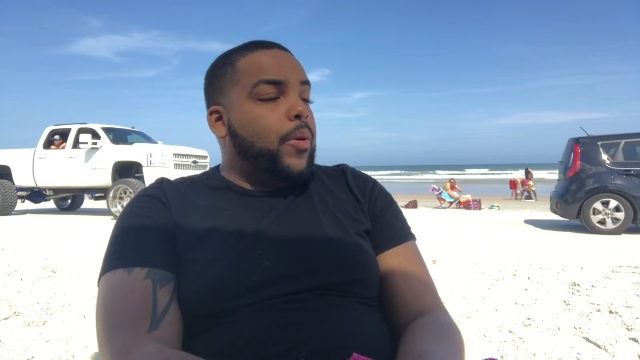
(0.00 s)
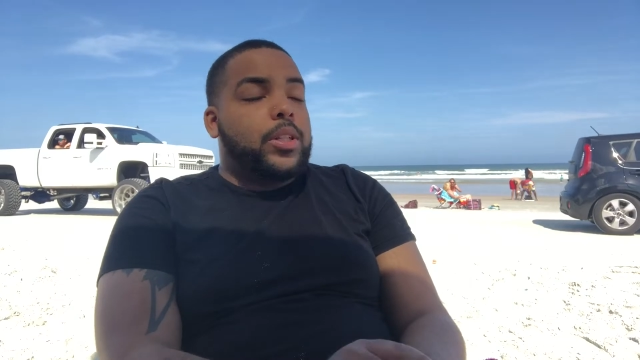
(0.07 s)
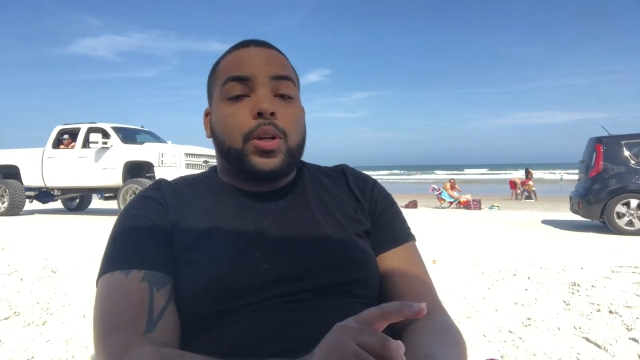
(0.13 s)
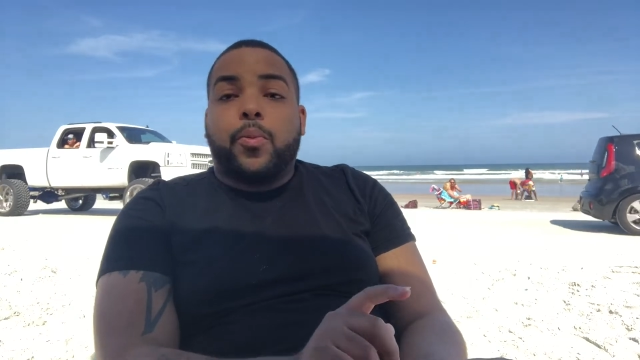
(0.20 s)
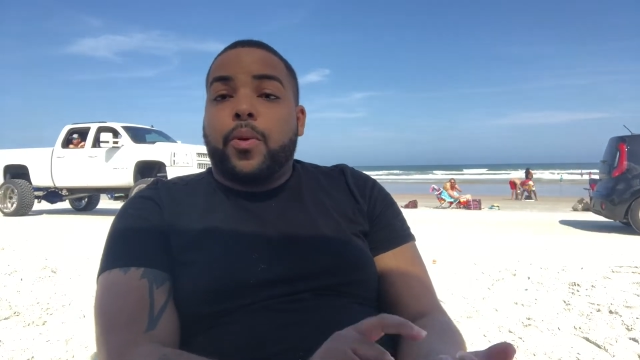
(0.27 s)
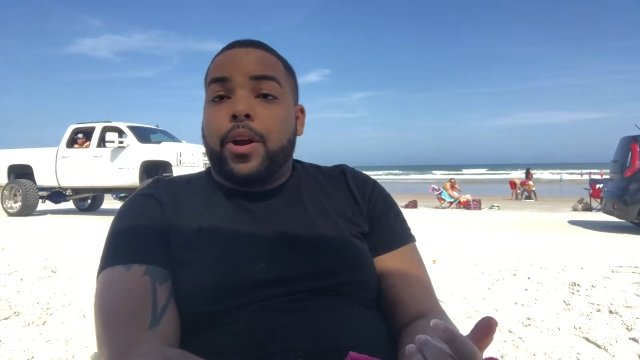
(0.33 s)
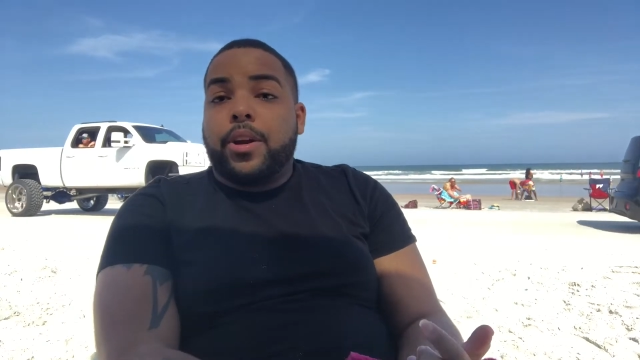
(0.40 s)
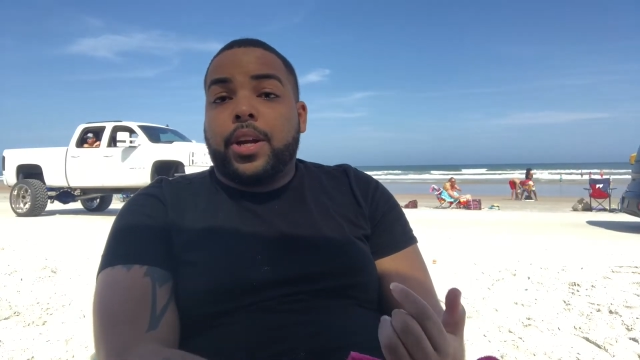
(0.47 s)

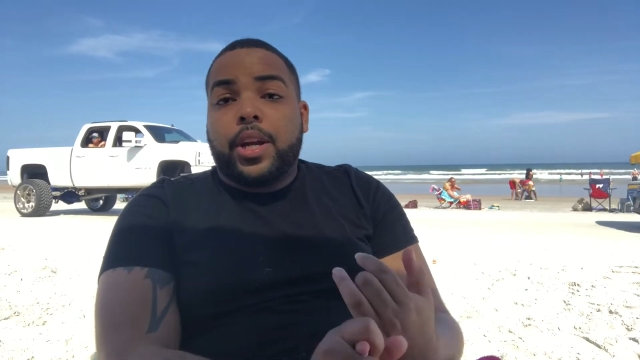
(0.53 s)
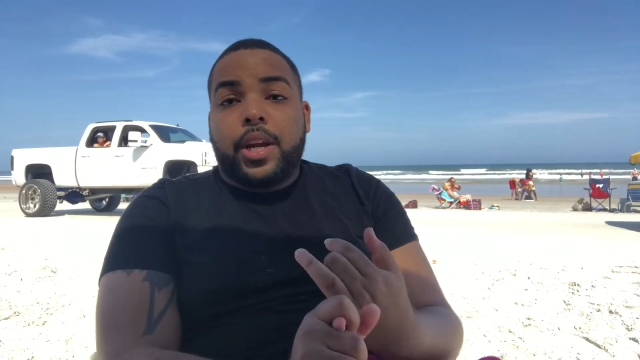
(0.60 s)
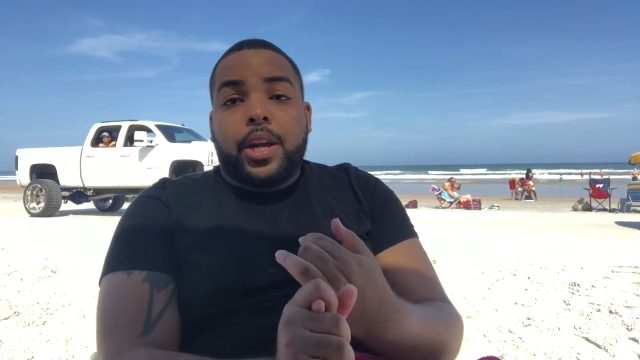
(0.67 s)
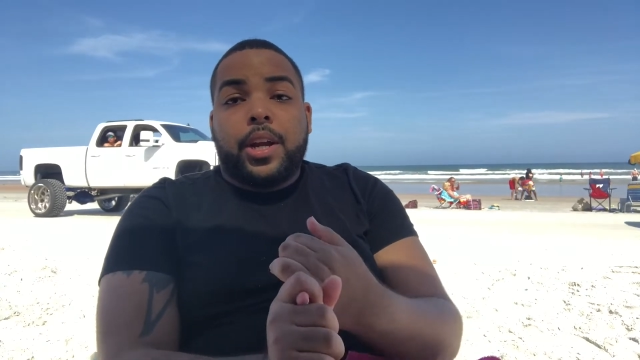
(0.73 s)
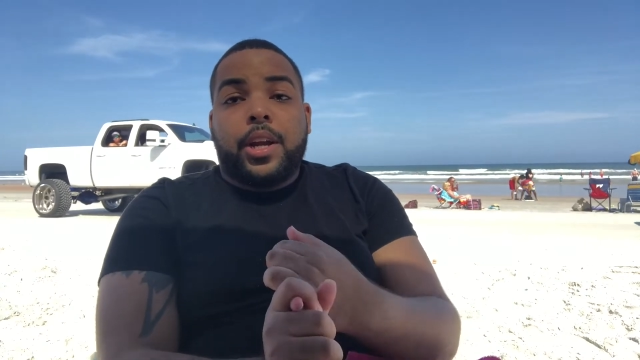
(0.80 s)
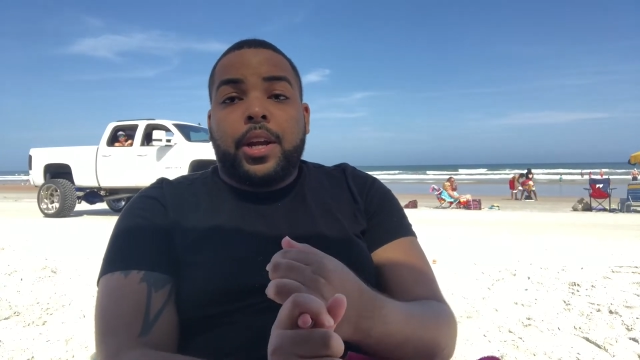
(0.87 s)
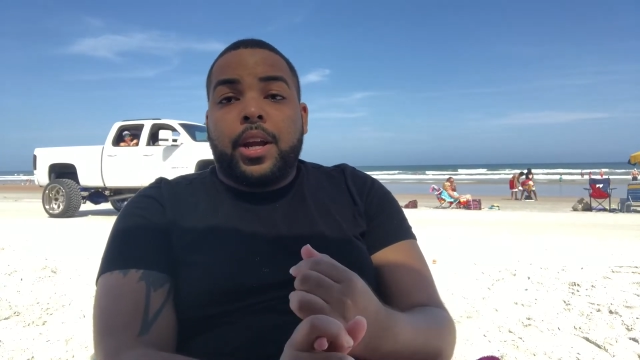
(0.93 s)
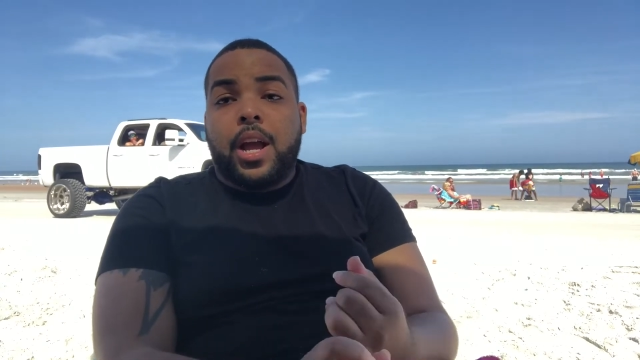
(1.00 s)
wasn't
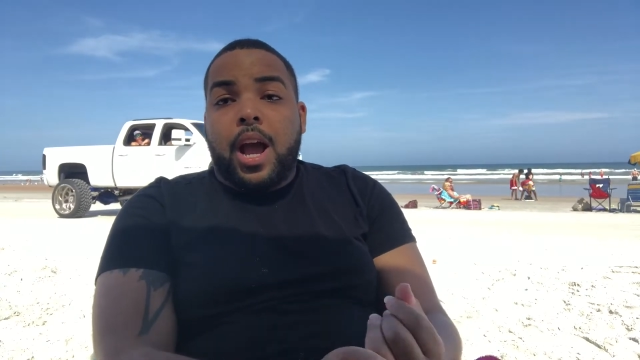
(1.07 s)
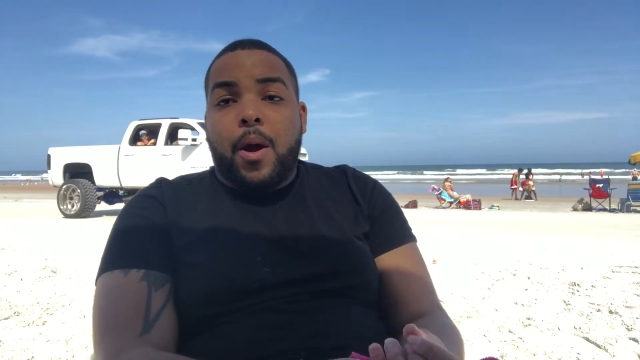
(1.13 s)
working,